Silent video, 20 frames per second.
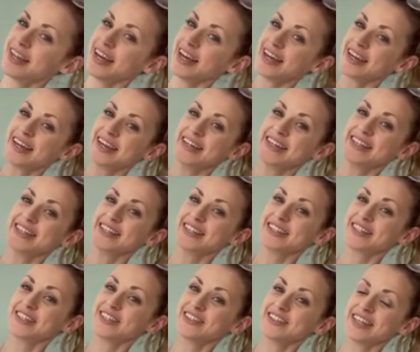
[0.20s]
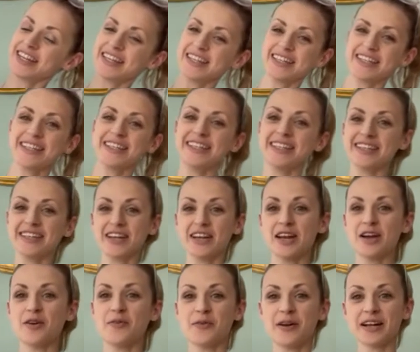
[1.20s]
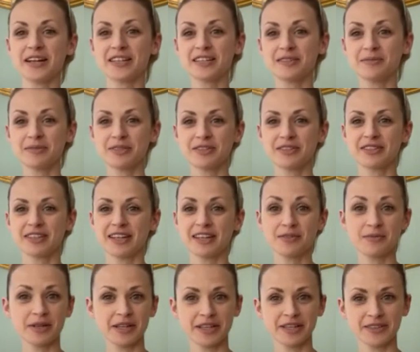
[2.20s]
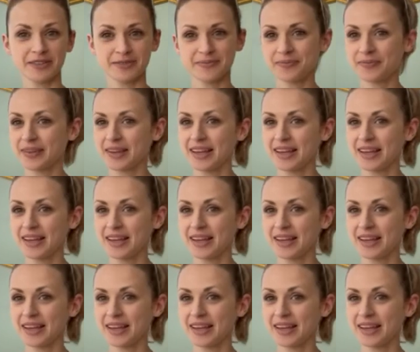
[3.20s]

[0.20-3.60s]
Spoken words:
Hey guys, Luna here. Welcome to another video.